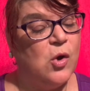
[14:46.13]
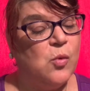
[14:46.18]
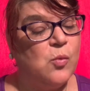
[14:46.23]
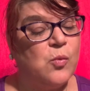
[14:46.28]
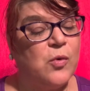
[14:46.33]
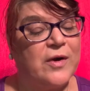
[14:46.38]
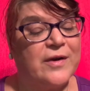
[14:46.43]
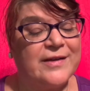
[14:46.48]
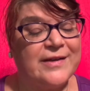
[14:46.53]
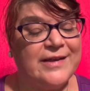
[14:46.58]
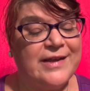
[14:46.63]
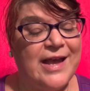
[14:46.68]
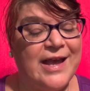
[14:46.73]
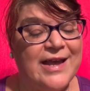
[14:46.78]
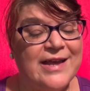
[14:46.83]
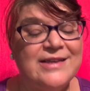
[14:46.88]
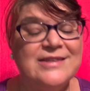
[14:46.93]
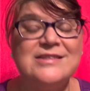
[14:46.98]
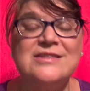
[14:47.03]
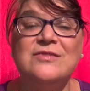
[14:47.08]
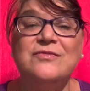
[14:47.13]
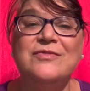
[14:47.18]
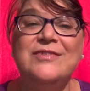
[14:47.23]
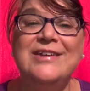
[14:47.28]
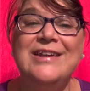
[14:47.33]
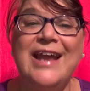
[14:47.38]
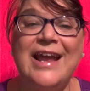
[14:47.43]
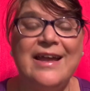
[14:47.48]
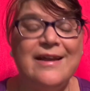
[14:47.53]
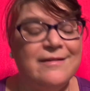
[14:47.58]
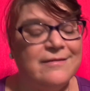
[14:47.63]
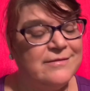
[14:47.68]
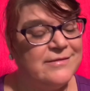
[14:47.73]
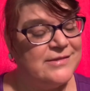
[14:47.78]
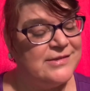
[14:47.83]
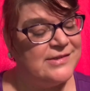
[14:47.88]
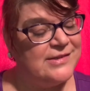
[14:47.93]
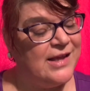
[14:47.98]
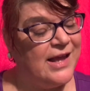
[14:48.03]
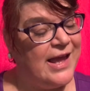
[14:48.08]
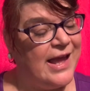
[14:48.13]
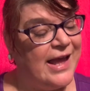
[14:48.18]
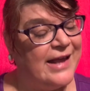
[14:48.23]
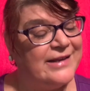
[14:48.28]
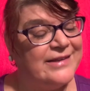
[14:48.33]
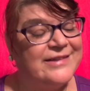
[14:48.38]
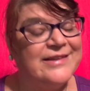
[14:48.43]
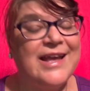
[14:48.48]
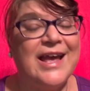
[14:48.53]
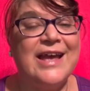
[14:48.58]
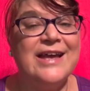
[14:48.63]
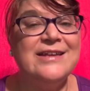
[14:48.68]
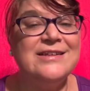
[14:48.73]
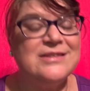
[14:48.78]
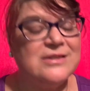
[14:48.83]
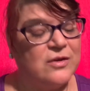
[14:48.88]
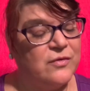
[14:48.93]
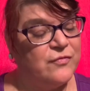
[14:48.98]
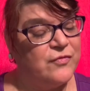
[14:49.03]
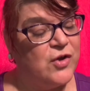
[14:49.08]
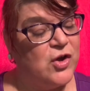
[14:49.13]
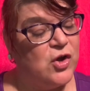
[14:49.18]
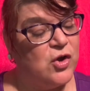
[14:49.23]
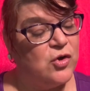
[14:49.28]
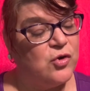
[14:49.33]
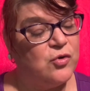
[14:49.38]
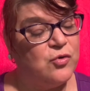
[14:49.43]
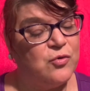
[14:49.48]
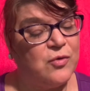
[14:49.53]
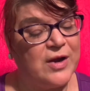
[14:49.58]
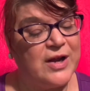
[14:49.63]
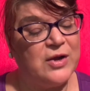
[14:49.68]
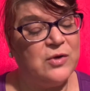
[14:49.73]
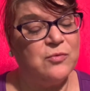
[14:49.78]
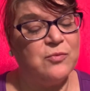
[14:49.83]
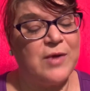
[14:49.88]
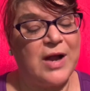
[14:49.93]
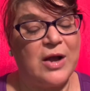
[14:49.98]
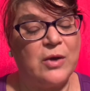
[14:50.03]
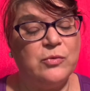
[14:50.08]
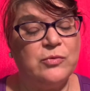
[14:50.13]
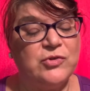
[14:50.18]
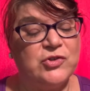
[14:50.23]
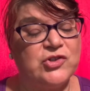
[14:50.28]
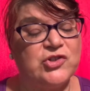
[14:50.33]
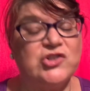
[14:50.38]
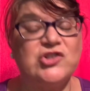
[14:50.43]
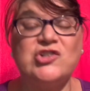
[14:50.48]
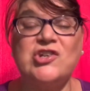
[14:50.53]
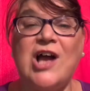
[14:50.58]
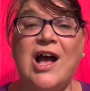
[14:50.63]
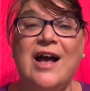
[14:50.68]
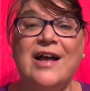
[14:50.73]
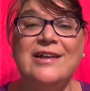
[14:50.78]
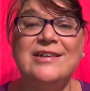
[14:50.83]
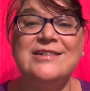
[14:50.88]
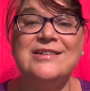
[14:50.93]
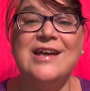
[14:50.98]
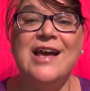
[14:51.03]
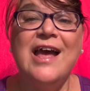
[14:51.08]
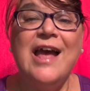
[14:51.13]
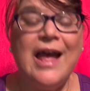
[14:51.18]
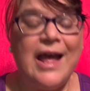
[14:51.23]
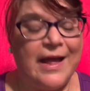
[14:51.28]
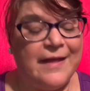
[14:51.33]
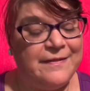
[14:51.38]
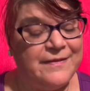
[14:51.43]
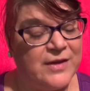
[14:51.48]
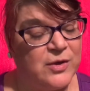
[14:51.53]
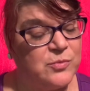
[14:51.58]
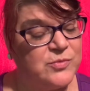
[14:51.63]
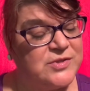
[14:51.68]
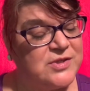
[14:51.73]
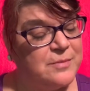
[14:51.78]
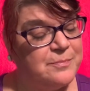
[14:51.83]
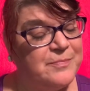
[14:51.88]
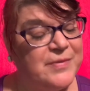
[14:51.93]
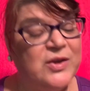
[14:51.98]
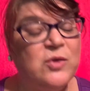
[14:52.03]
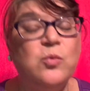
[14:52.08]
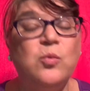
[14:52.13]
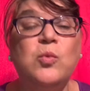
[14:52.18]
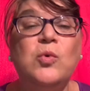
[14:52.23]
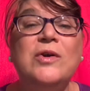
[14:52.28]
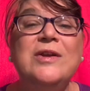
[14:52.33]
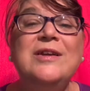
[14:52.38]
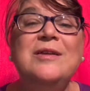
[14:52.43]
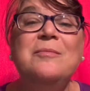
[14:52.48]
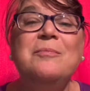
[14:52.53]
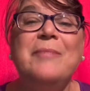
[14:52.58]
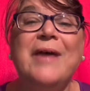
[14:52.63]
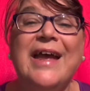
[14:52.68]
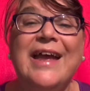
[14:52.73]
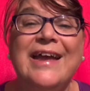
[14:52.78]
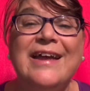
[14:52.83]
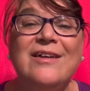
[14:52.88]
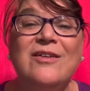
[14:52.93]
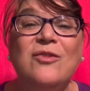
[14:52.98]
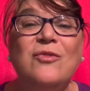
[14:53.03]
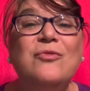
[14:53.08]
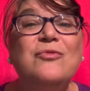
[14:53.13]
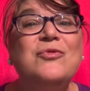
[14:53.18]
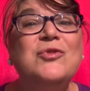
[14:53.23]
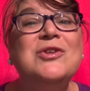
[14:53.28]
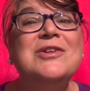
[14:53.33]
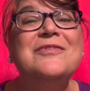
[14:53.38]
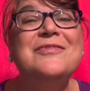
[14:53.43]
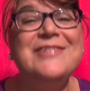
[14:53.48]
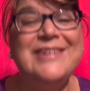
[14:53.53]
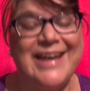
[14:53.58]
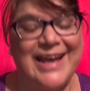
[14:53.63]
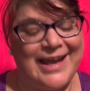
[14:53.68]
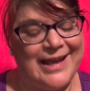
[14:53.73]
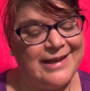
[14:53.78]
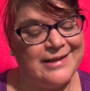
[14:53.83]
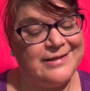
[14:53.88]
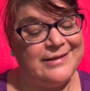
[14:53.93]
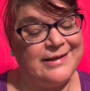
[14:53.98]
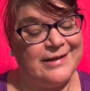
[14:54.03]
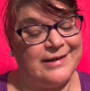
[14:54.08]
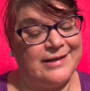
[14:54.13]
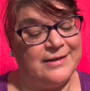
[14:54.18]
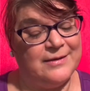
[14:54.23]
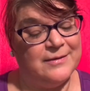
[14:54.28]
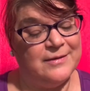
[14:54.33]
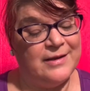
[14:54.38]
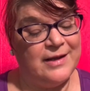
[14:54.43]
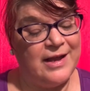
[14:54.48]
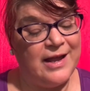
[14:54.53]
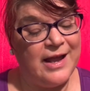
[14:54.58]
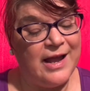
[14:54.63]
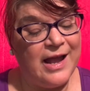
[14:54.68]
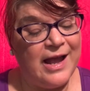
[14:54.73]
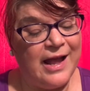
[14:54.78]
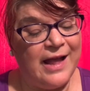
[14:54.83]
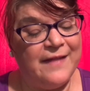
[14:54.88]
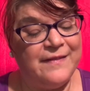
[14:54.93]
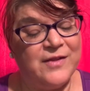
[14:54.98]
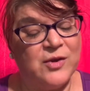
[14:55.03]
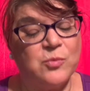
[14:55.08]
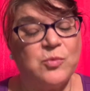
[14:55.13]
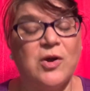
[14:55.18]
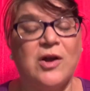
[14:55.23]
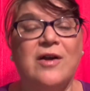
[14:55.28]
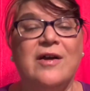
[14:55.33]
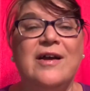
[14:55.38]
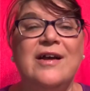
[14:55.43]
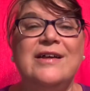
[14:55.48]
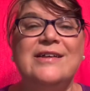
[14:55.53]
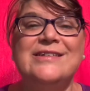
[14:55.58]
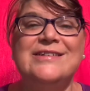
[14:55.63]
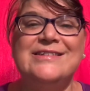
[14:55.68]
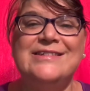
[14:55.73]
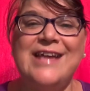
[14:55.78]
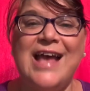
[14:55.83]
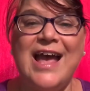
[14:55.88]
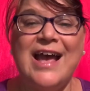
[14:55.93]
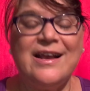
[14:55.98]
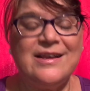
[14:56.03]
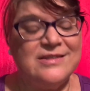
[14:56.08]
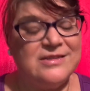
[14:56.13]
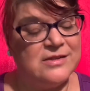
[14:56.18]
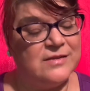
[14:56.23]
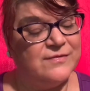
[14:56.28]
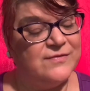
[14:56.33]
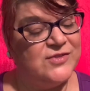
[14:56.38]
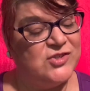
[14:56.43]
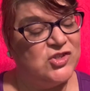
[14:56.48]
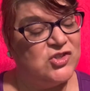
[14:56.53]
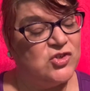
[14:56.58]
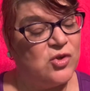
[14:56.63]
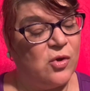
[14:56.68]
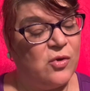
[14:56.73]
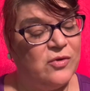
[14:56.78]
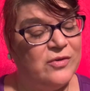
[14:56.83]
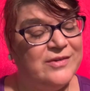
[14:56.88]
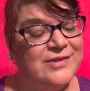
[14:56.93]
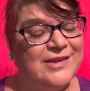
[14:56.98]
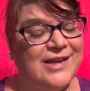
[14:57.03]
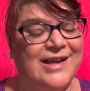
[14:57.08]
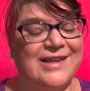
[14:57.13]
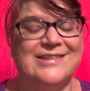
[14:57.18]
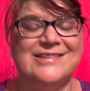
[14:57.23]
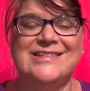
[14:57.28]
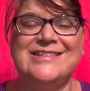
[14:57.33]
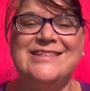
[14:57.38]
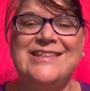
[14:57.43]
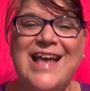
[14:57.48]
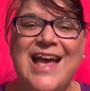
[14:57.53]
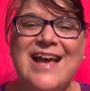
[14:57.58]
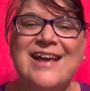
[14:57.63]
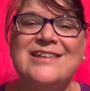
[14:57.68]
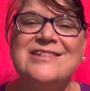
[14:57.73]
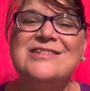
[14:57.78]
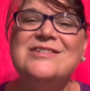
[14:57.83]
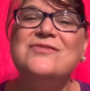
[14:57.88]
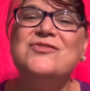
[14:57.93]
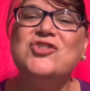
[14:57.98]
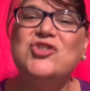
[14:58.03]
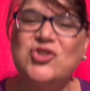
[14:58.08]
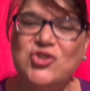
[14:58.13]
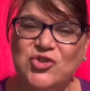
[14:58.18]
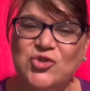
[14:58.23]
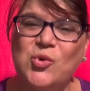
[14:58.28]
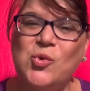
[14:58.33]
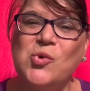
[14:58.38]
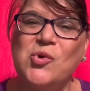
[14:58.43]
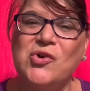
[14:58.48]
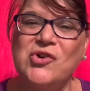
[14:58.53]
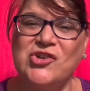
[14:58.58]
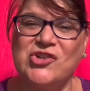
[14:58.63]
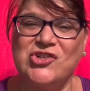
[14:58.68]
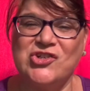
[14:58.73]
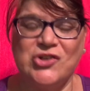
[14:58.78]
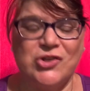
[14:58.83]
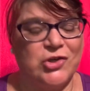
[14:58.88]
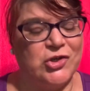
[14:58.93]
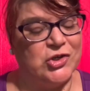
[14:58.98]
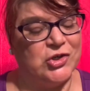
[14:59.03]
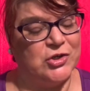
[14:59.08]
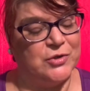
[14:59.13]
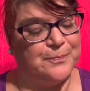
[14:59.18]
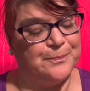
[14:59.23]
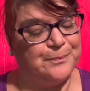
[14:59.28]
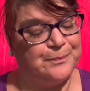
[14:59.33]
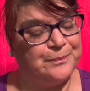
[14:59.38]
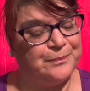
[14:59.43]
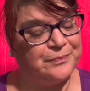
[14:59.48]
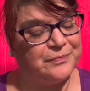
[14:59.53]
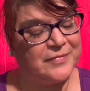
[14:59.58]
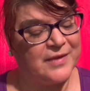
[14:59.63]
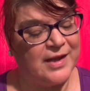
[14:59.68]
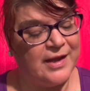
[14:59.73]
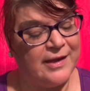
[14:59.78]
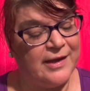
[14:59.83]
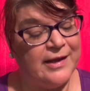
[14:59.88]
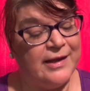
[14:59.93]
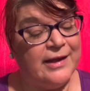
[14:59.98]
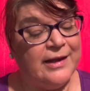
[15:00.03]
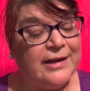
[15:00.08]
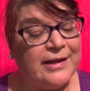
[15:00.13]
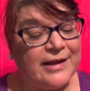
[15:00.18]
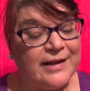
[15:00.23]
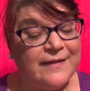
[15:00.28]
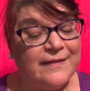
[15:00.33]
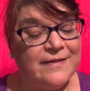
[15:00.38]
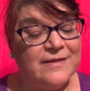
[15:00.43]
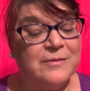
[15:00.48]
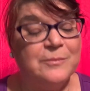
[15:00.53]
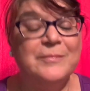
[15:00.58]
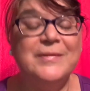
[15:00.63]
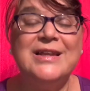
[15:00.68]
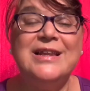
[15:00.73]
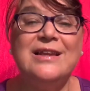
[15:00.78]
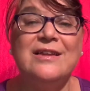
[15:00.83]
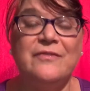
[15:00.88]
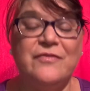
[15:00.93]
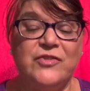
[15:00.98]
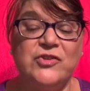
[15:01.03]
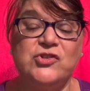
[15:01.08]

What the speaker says: were kegs of nails and kegs of gray round shot, and there was a big wooden pail full of candy, and there were sacks of salt and sacks of store sugar. In the middle of the